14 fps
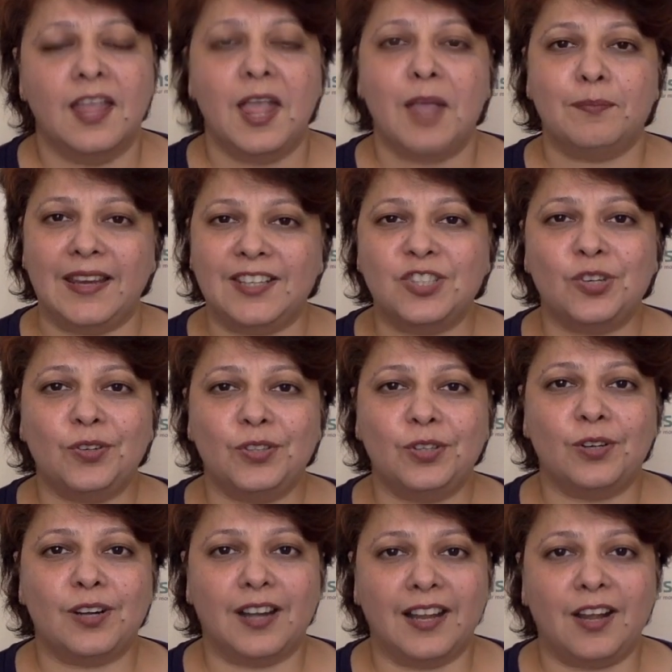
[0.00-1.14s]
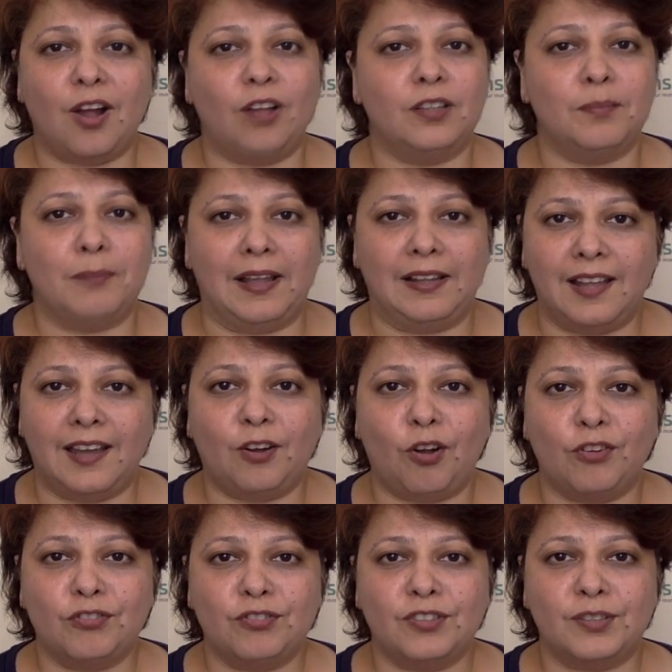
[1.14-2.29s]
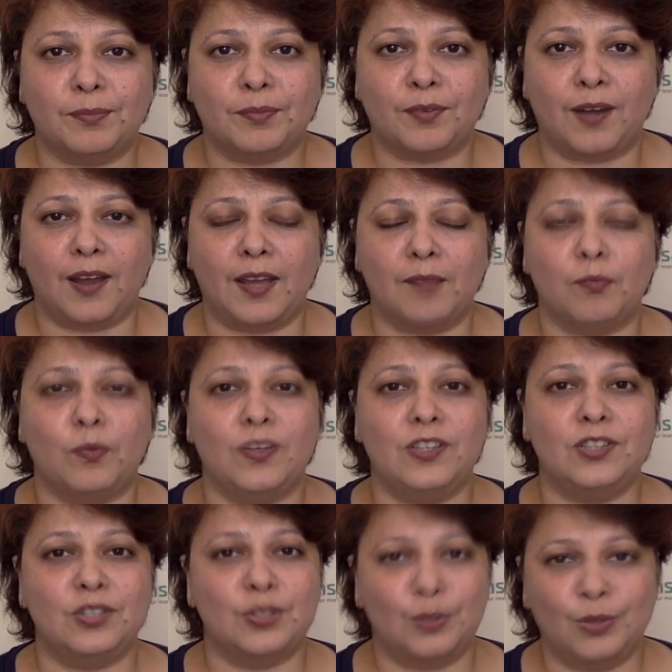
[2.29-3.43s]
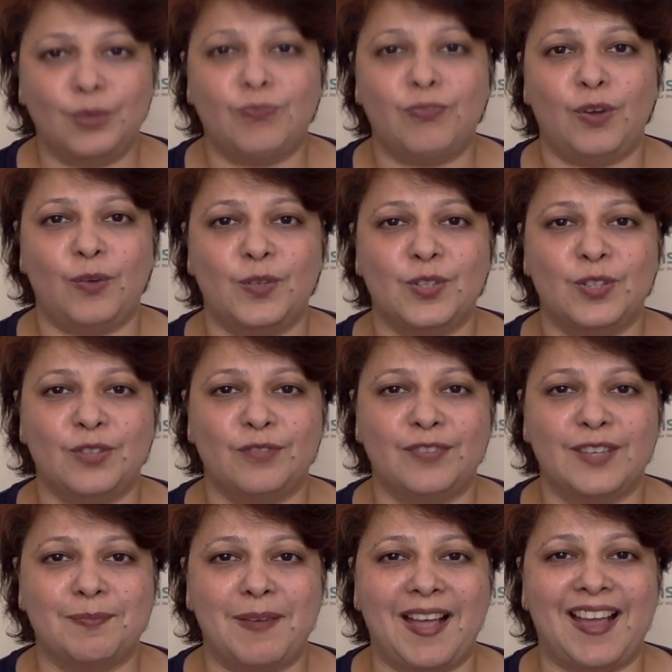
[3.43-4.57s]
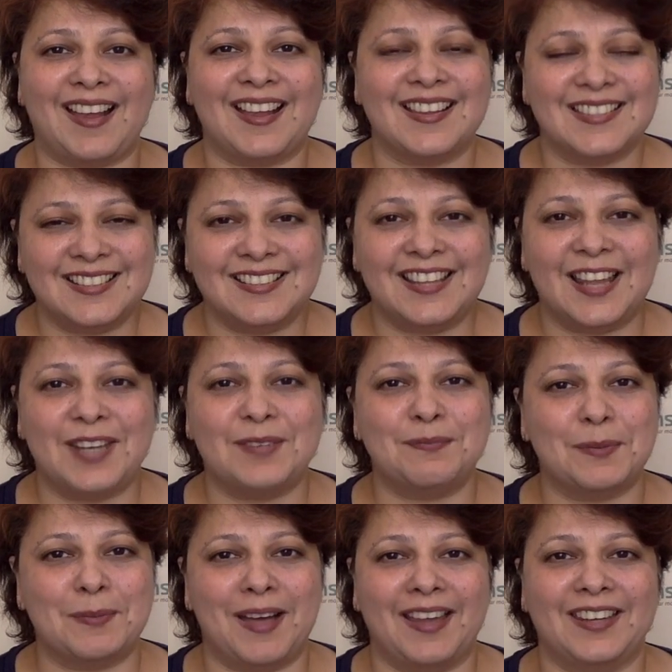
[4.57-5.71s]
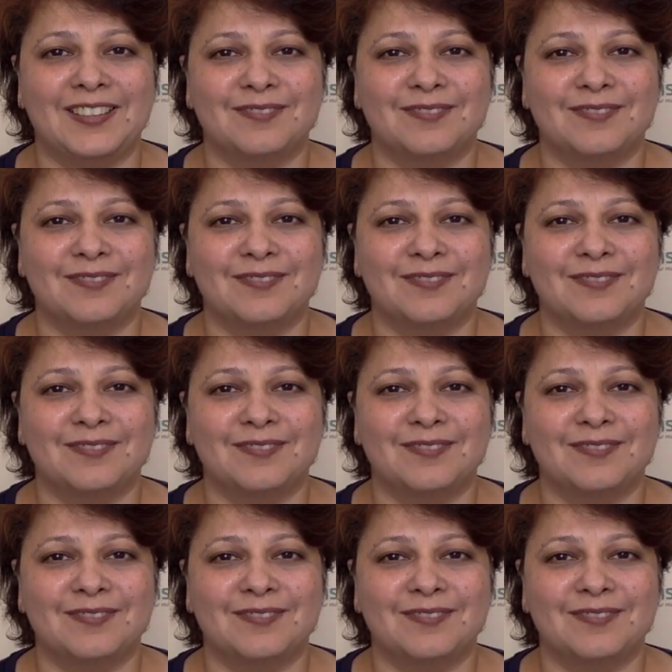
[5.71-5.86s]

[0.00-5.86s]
Make sure you click on the bell icon to subscribe. We do look forward to your feedback. Till then, bye-bye.